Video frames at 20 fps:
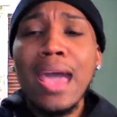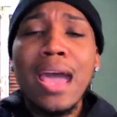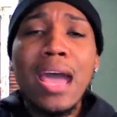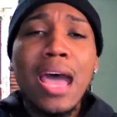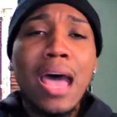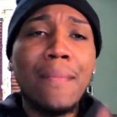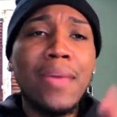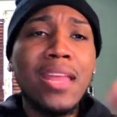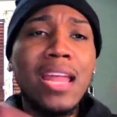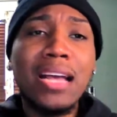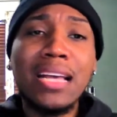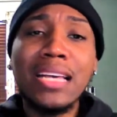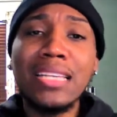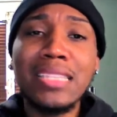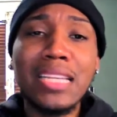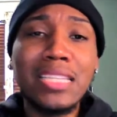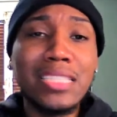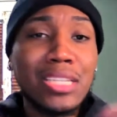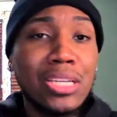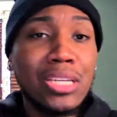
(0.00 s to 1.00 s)
I mean, I guess
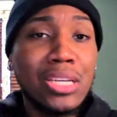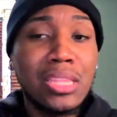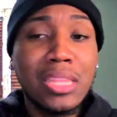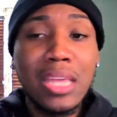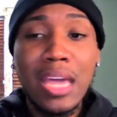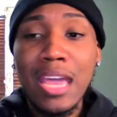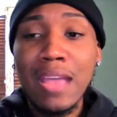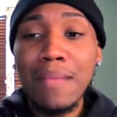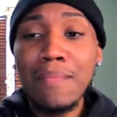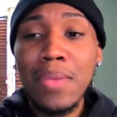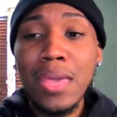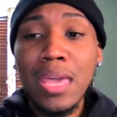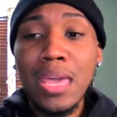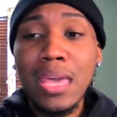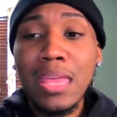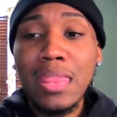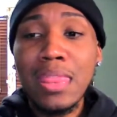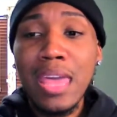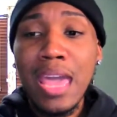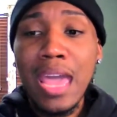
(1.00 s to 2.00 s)
that's a good thing,
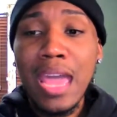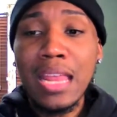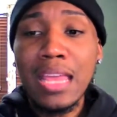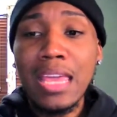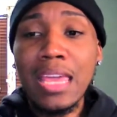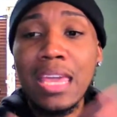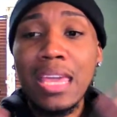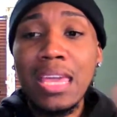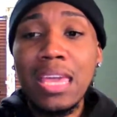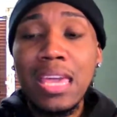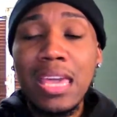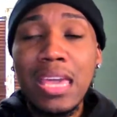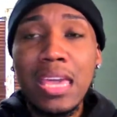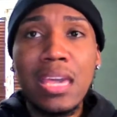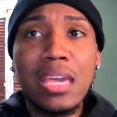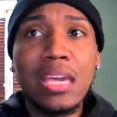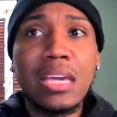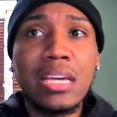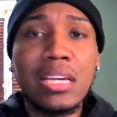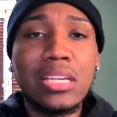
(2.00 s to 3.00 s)
being that he
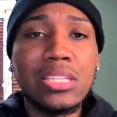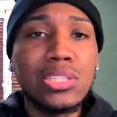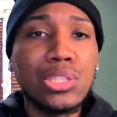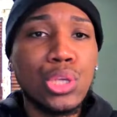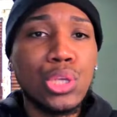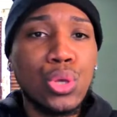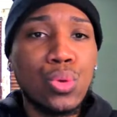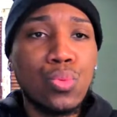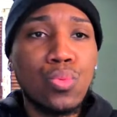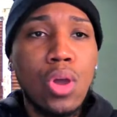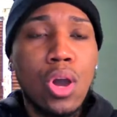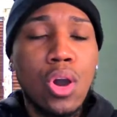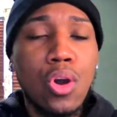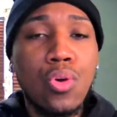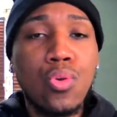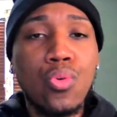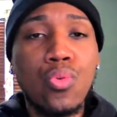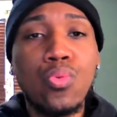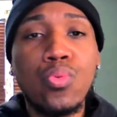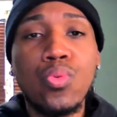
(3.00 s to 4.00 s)
is, you
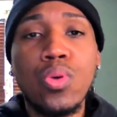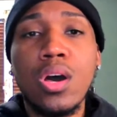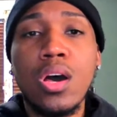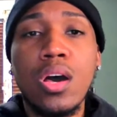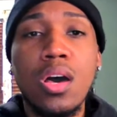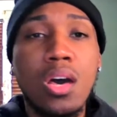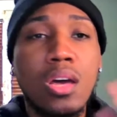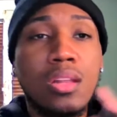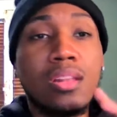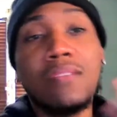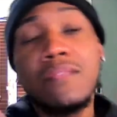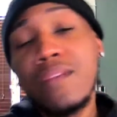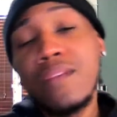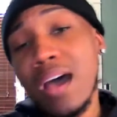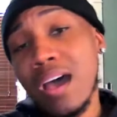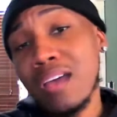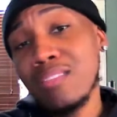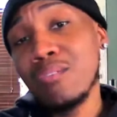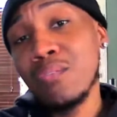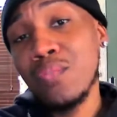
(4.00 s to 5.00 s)
know, uh, the
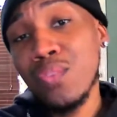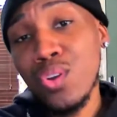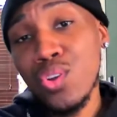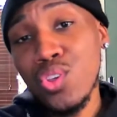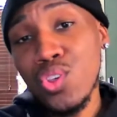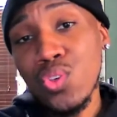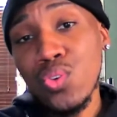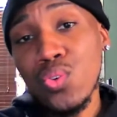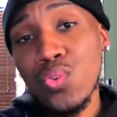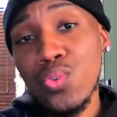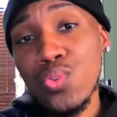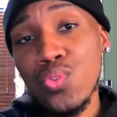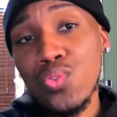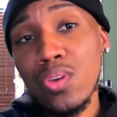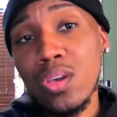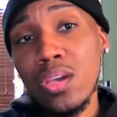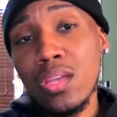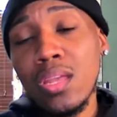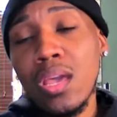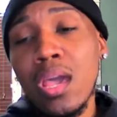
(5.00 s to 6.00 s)
father of her
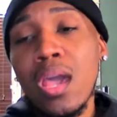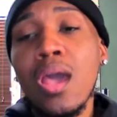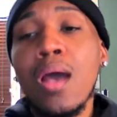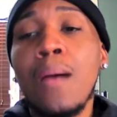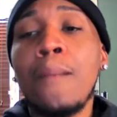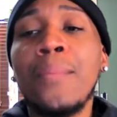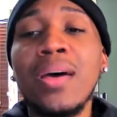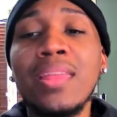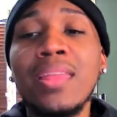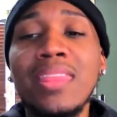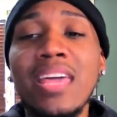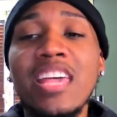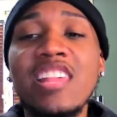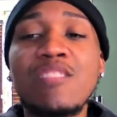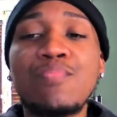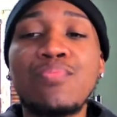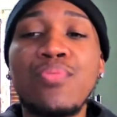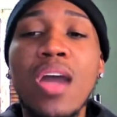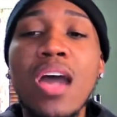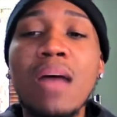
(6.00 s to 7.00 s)
children. But that's
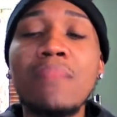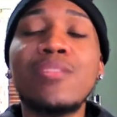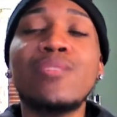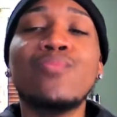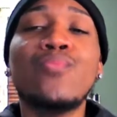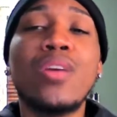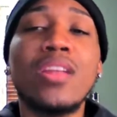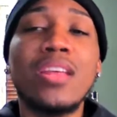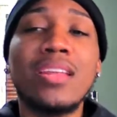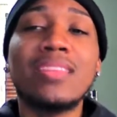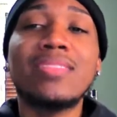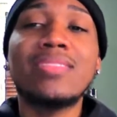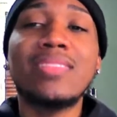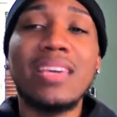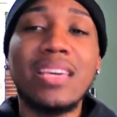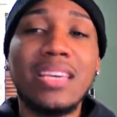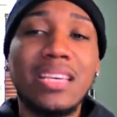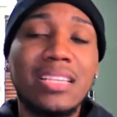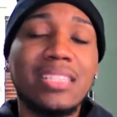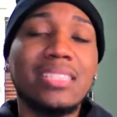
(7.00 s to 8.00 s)
probably one of the
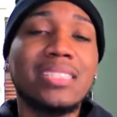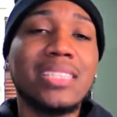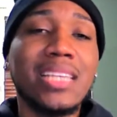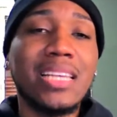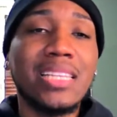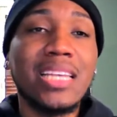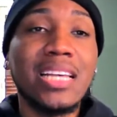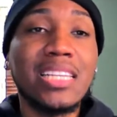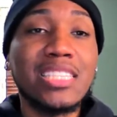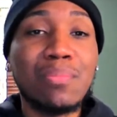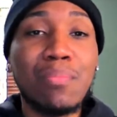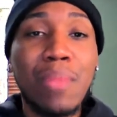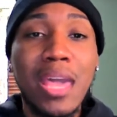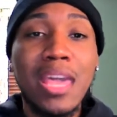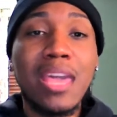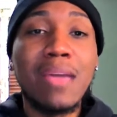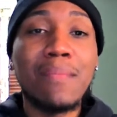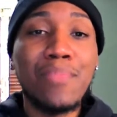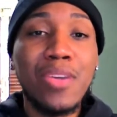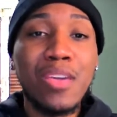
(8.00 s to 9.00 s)
things that's
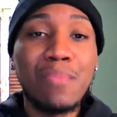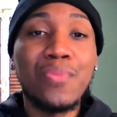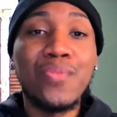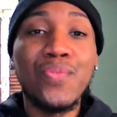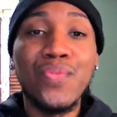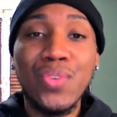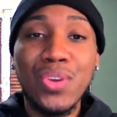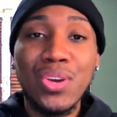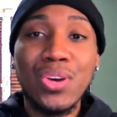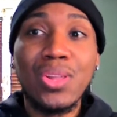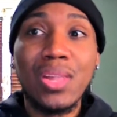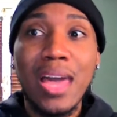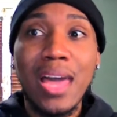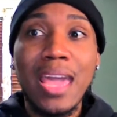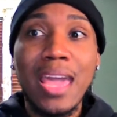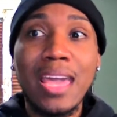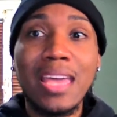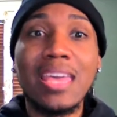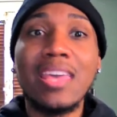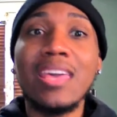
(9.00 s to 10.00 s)
making people feel
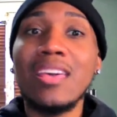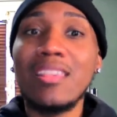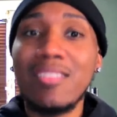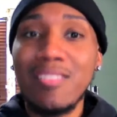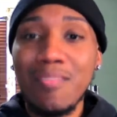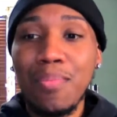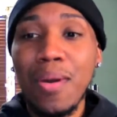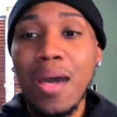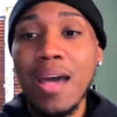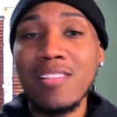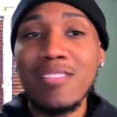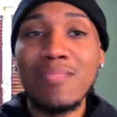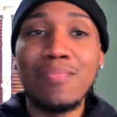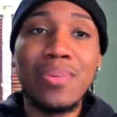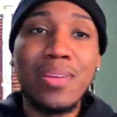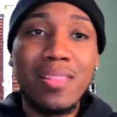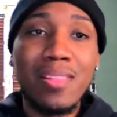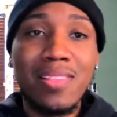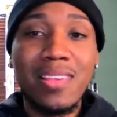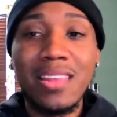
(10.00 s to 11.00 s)
like it's a
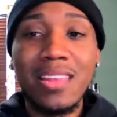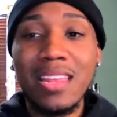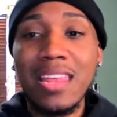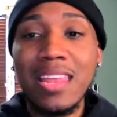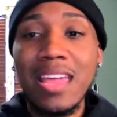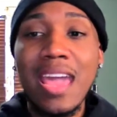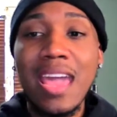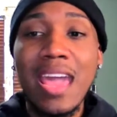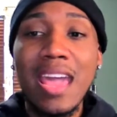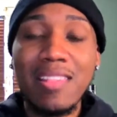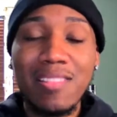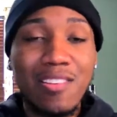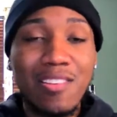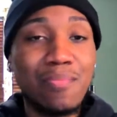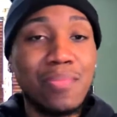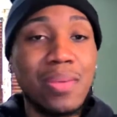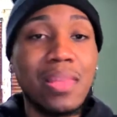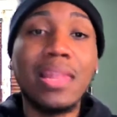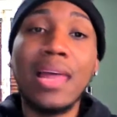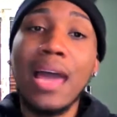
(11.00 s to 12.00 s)
possibility that they ass could
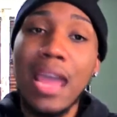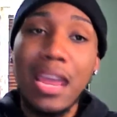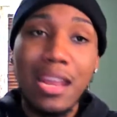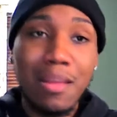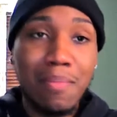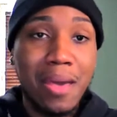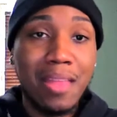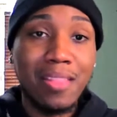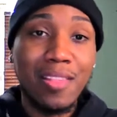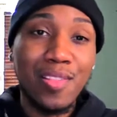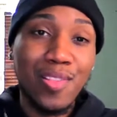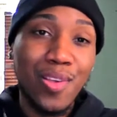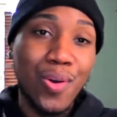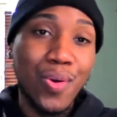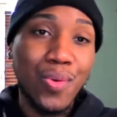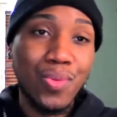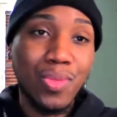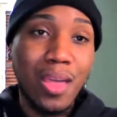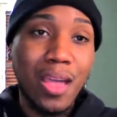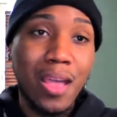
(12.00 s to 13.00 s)
be lying about this
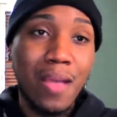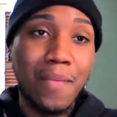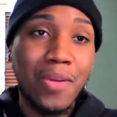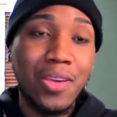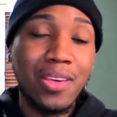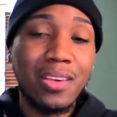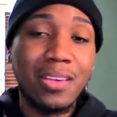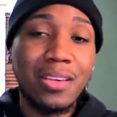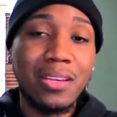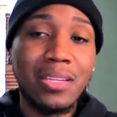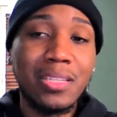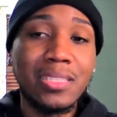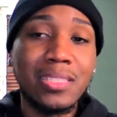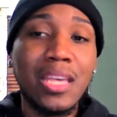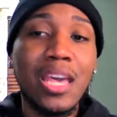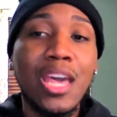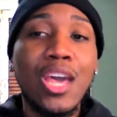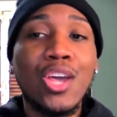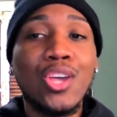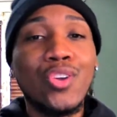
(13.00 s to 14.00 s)
whole thing because
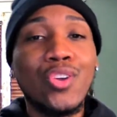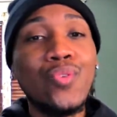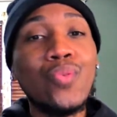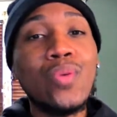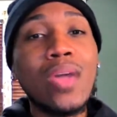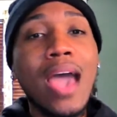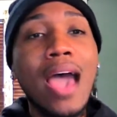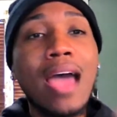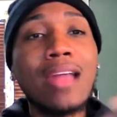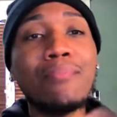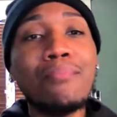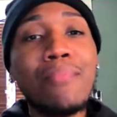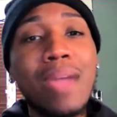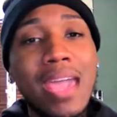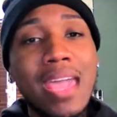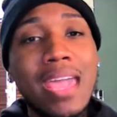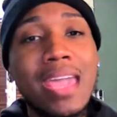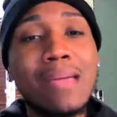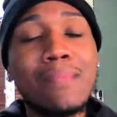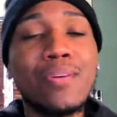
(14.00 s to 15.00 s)
you got a
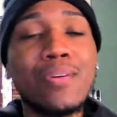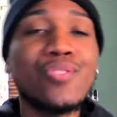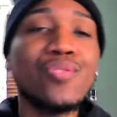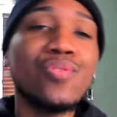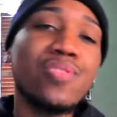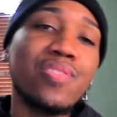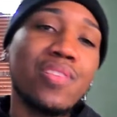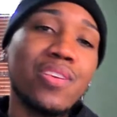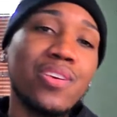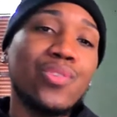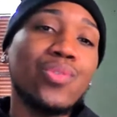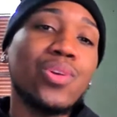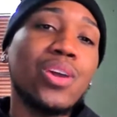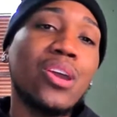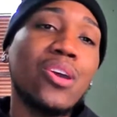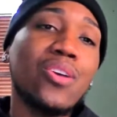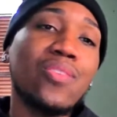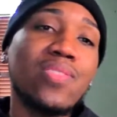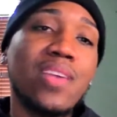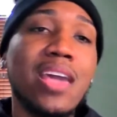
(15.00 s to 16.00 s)
man, but you still
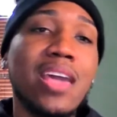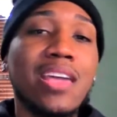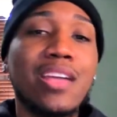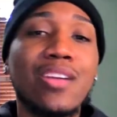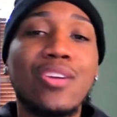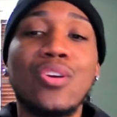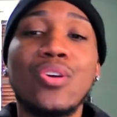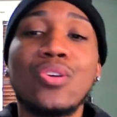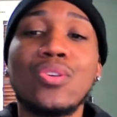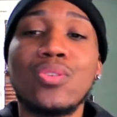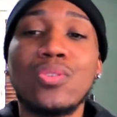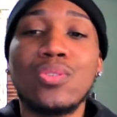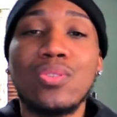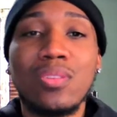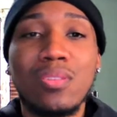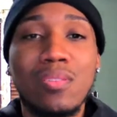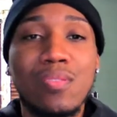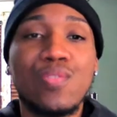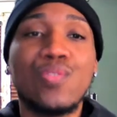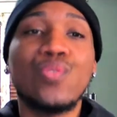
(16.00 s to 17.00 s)
caretaking your
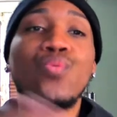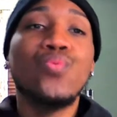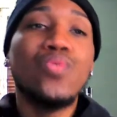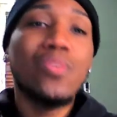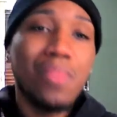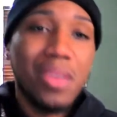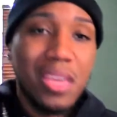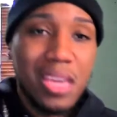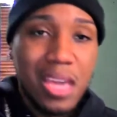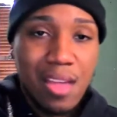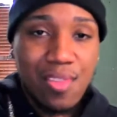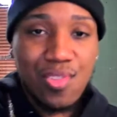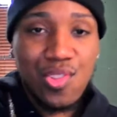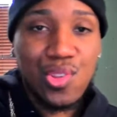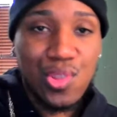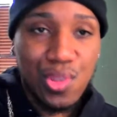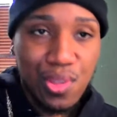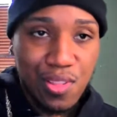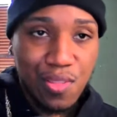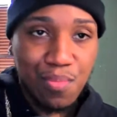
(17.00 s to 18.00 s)
soon to be ex
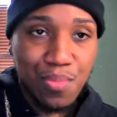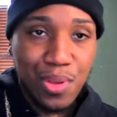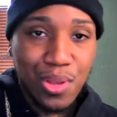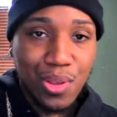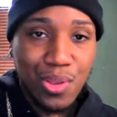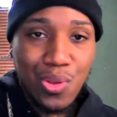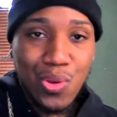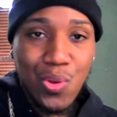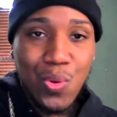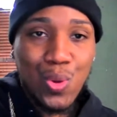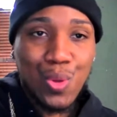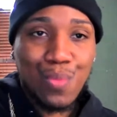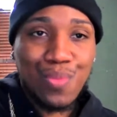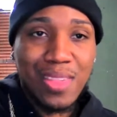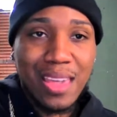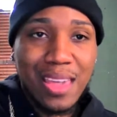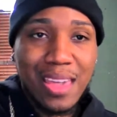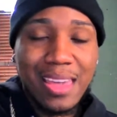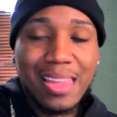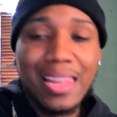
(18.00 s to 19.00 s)
husband. You know what I'm
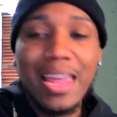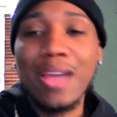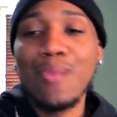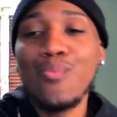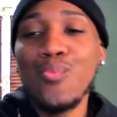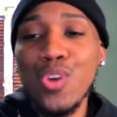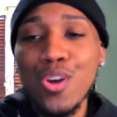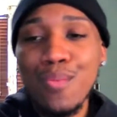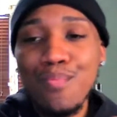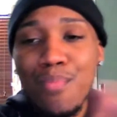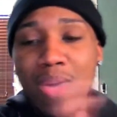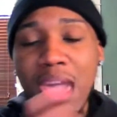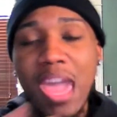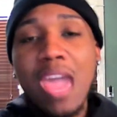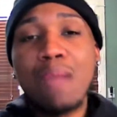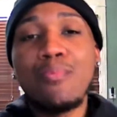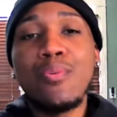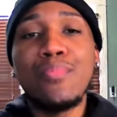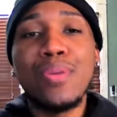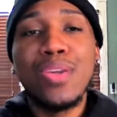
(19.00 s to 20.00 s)
saying? Like, what
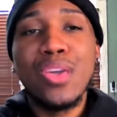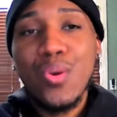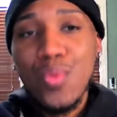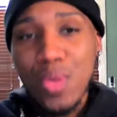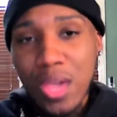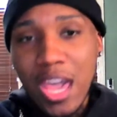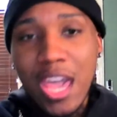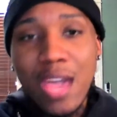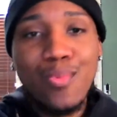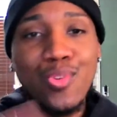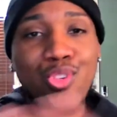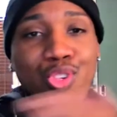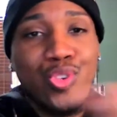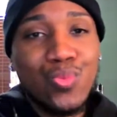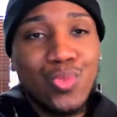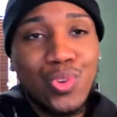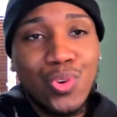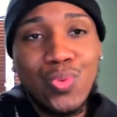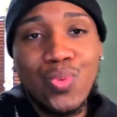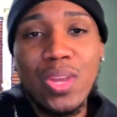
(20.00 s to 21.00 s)
man would be okay with you
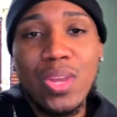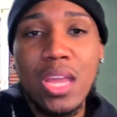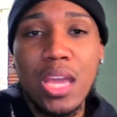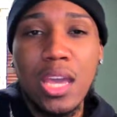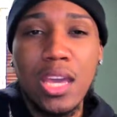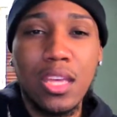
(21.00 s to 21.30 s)
doing that?